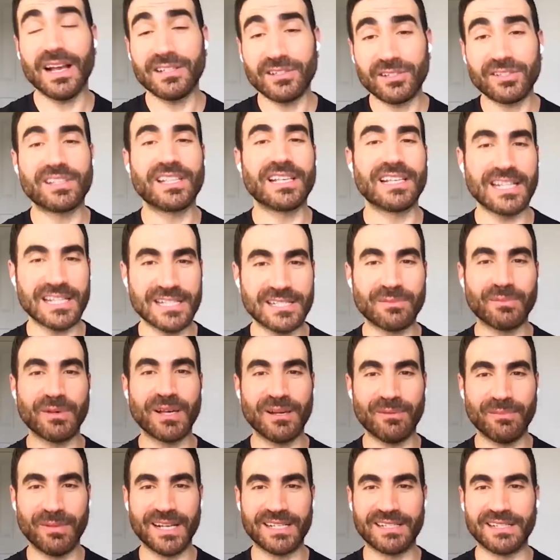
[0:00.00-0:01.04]
I just think there's a bit
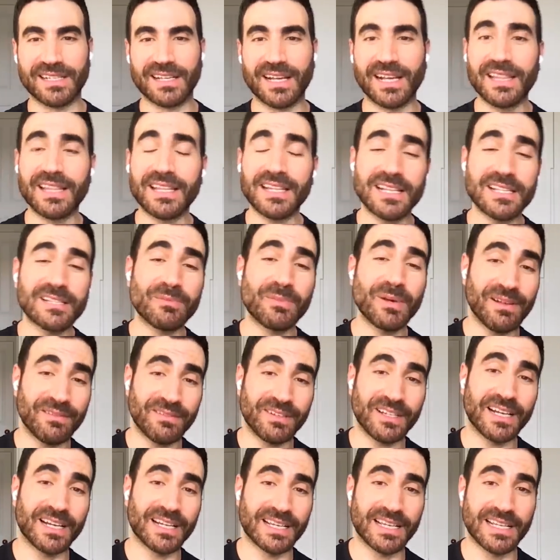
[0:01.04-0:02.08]
of magic. I think there's a bit of
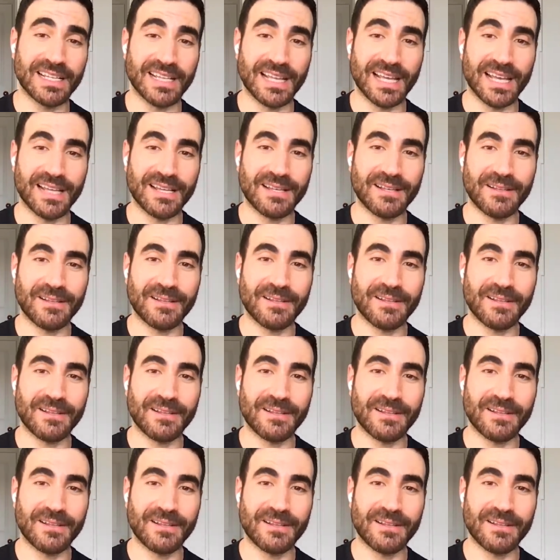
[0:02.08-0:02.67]
luck in that.